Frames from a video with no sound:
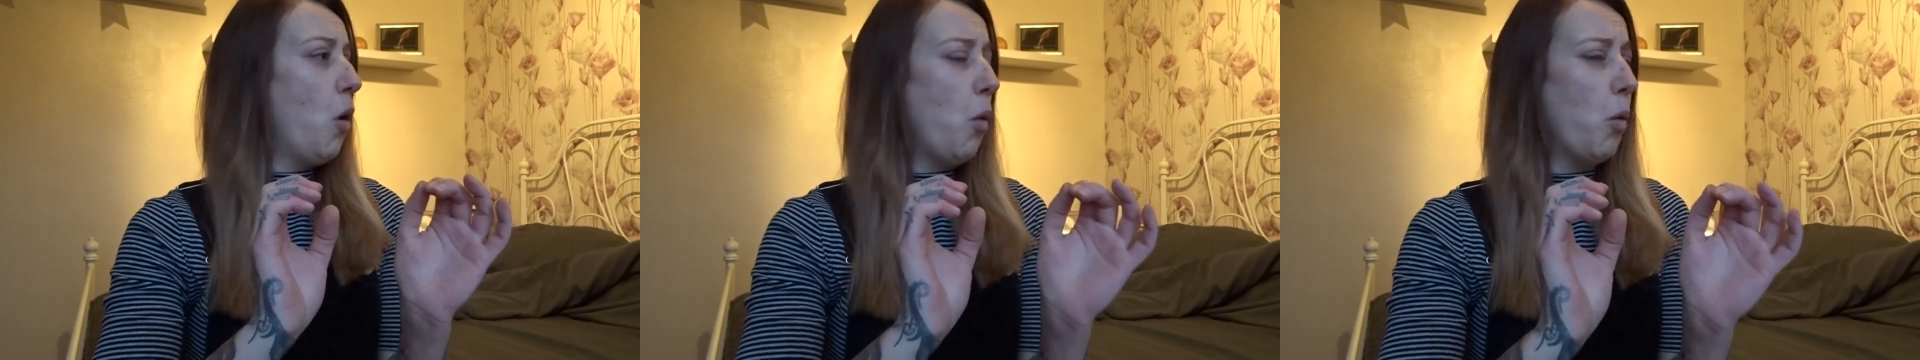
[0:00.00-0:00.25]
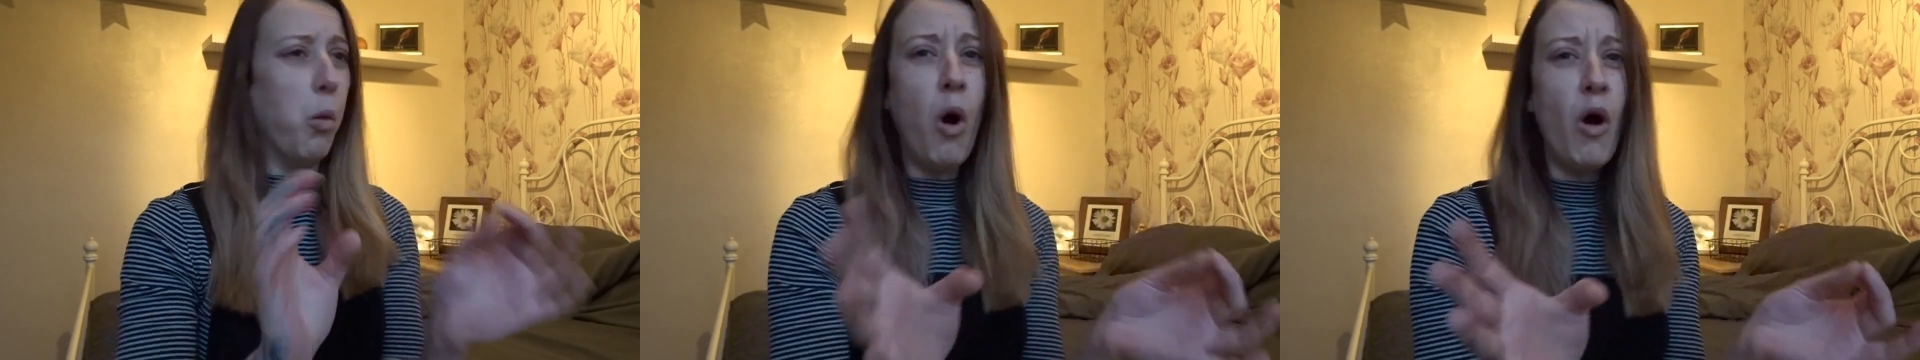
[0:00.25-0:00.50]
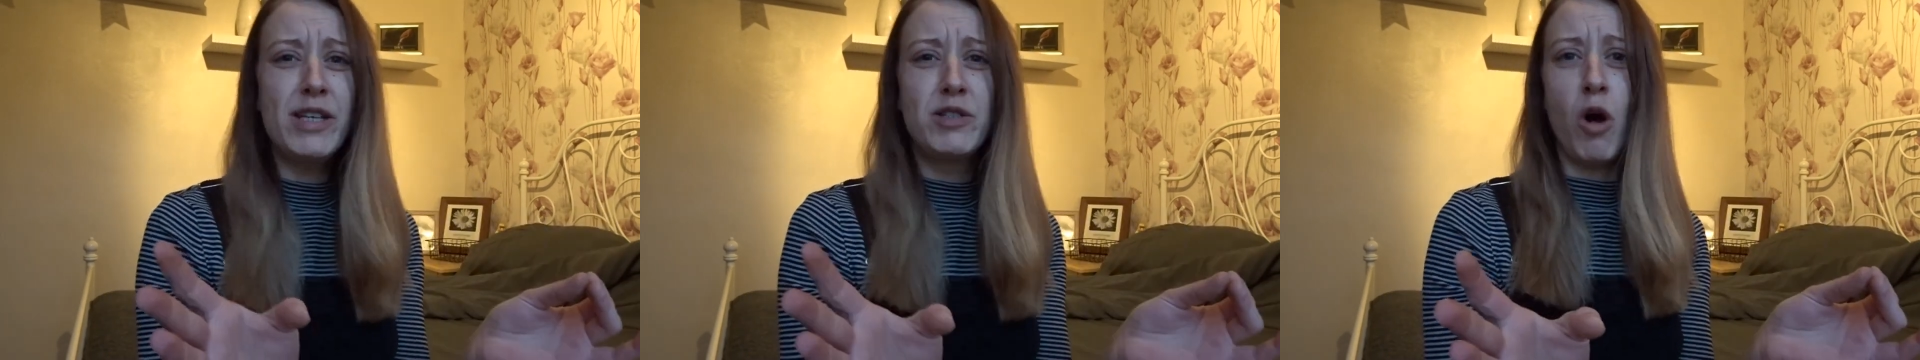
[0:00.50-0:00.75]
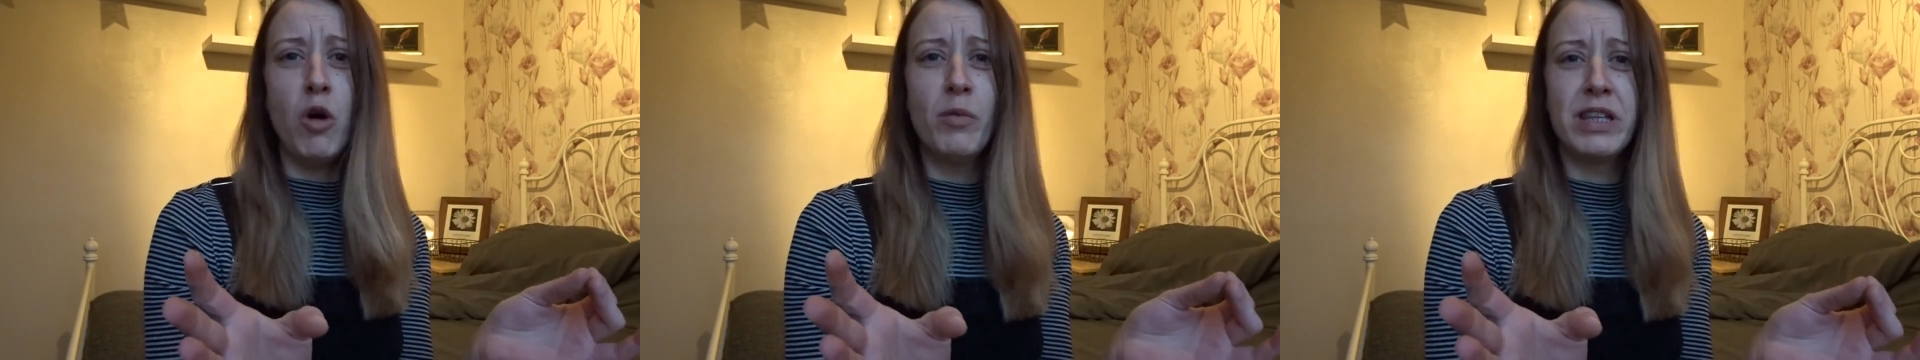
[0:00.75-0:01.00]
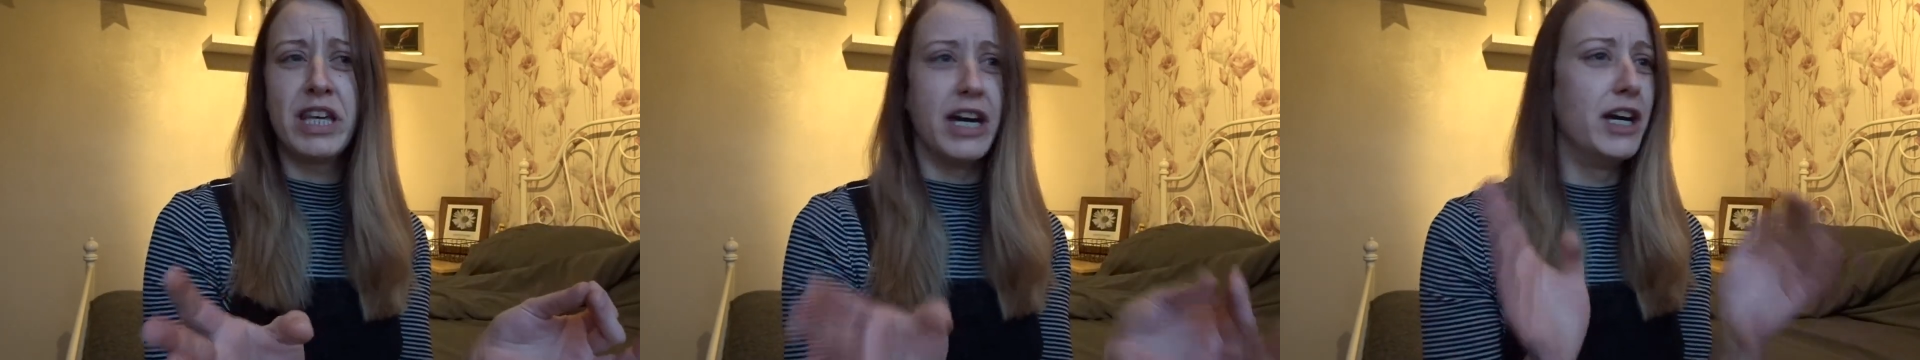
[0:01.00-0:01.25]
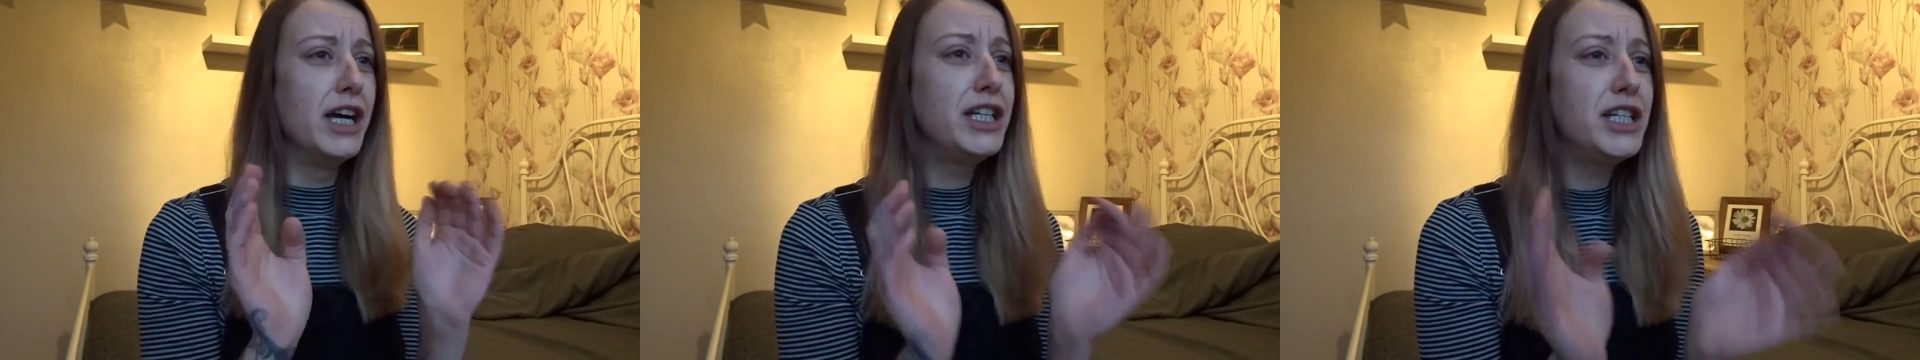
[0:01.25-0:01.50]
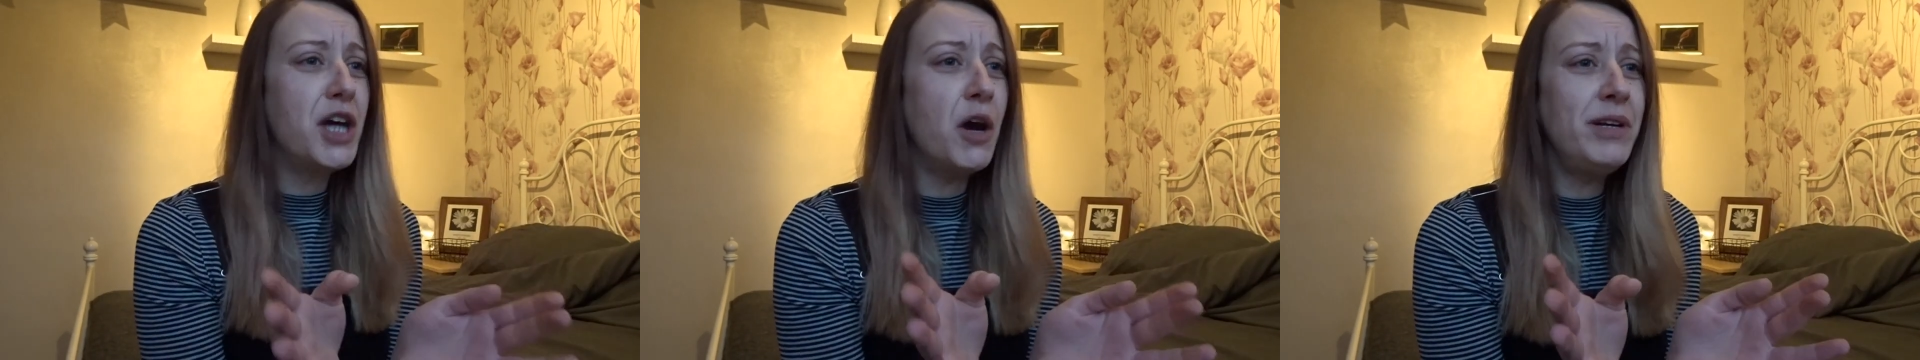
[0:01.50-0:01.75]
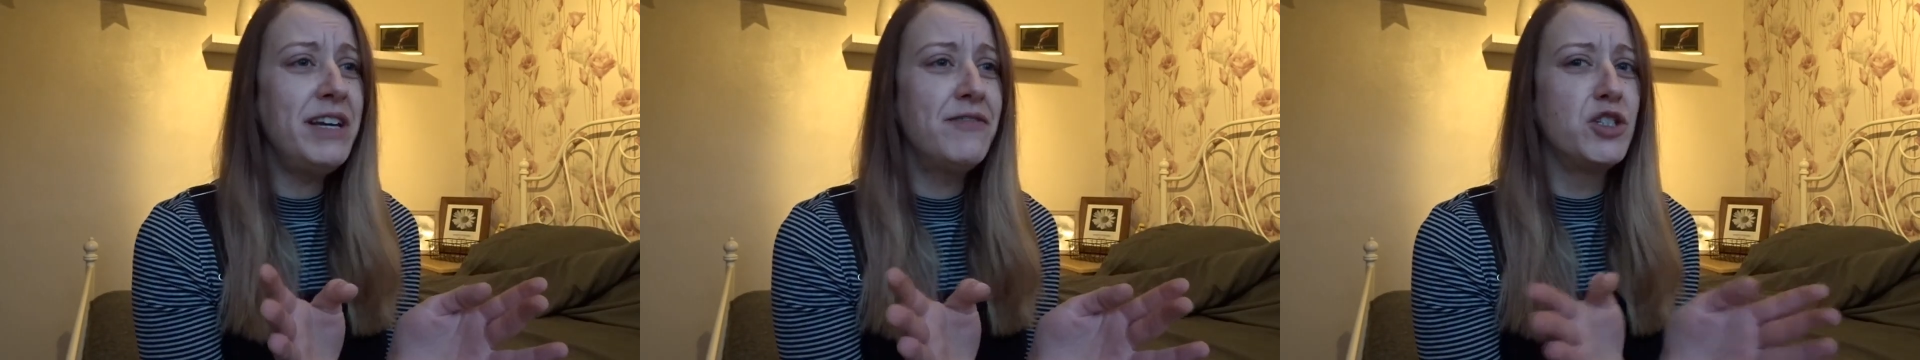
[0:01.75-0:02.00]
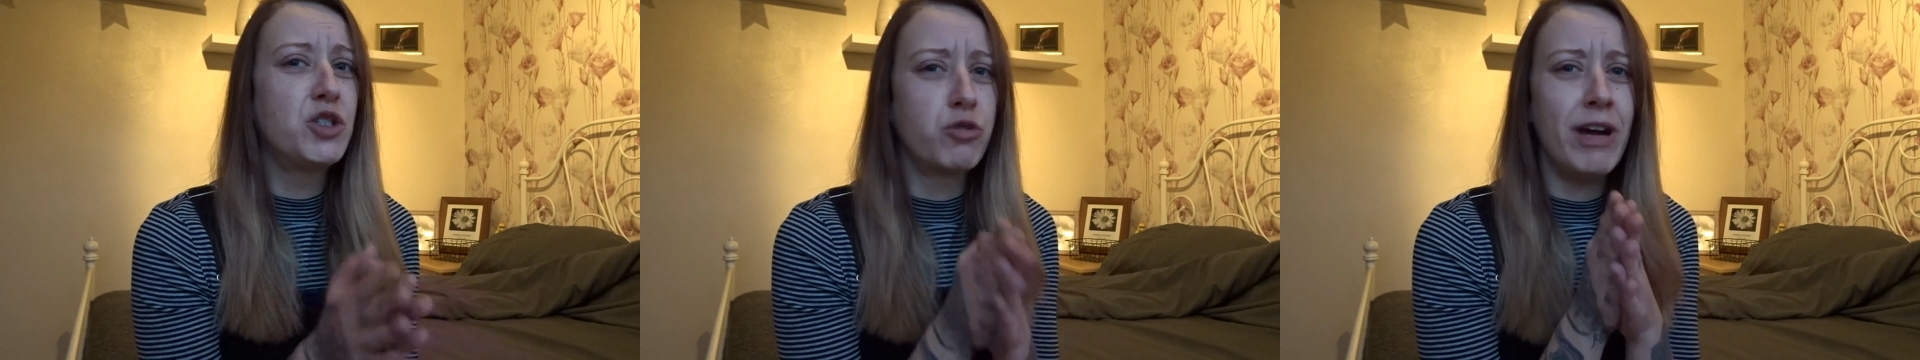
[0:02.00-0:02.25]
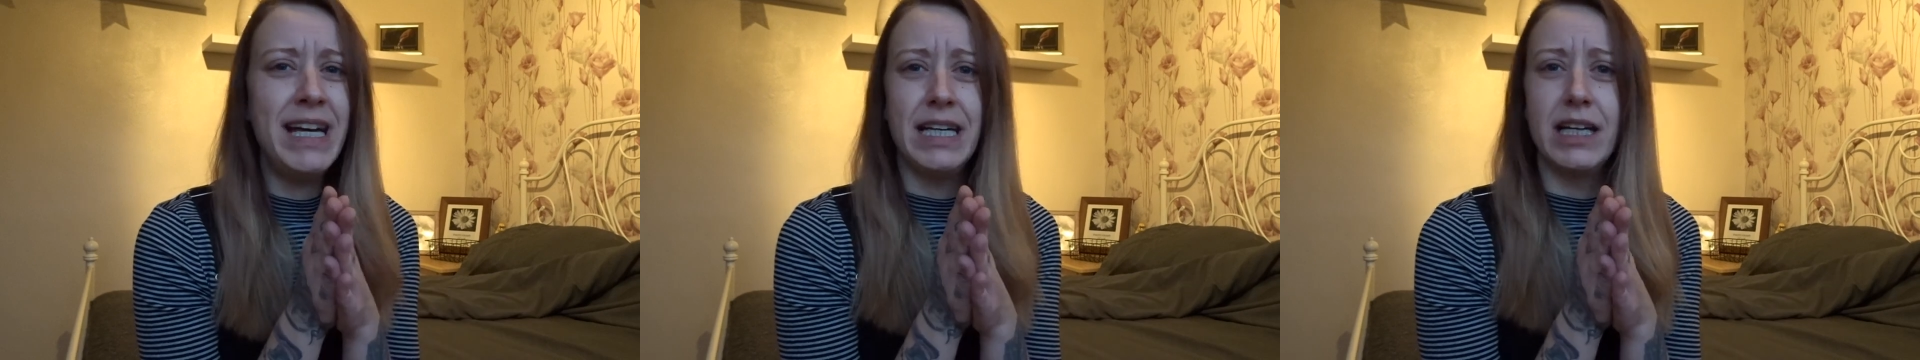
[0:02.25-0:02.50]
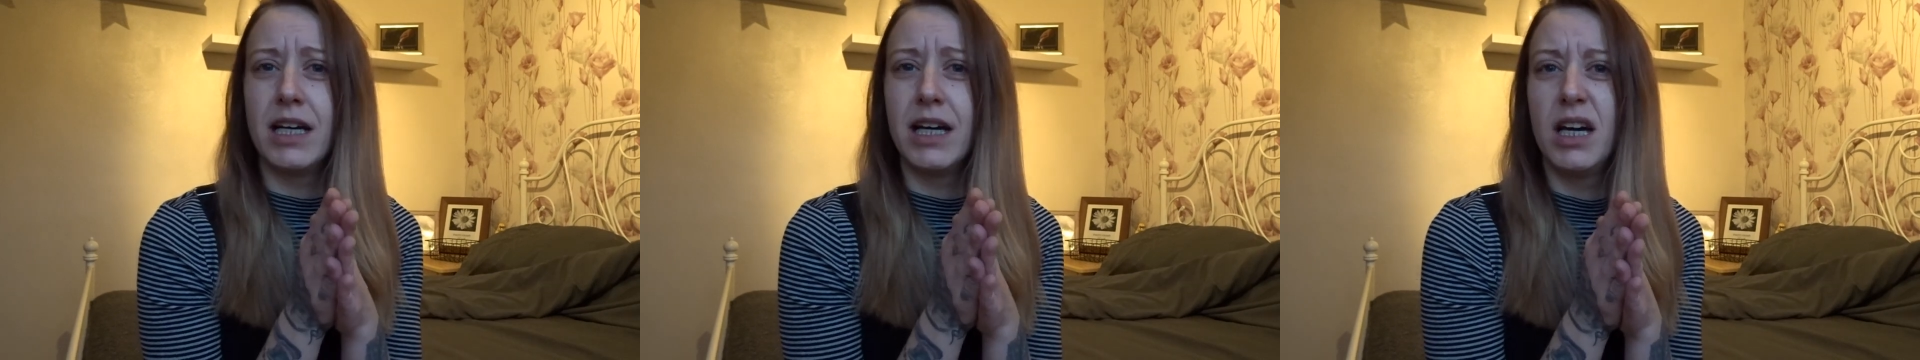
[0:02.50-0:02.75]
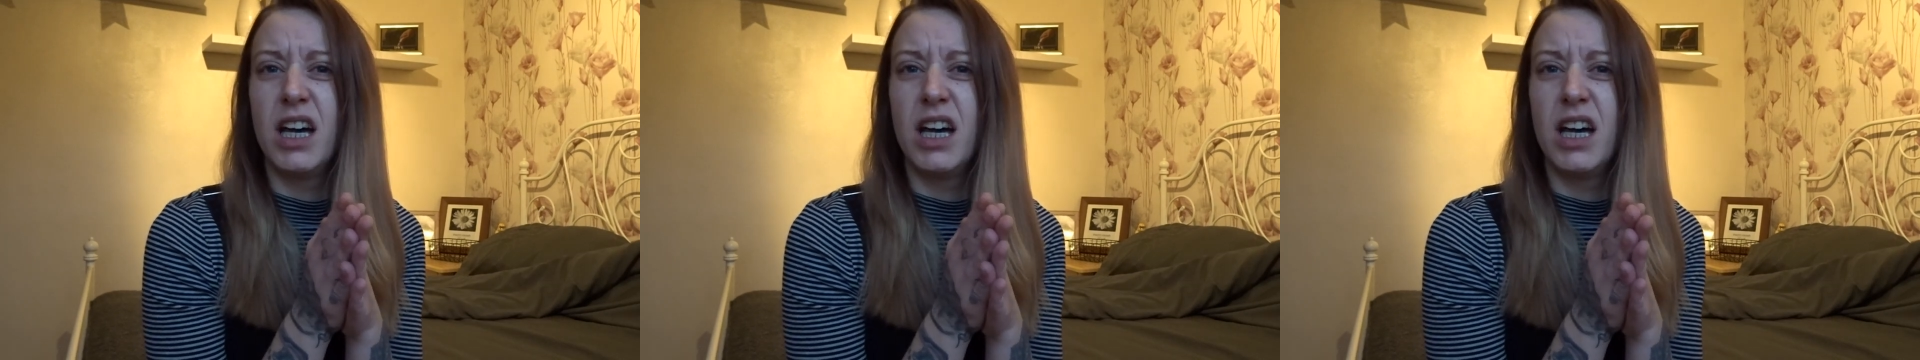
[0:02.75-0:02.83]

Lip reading: What is wrong with you? You don't even drink.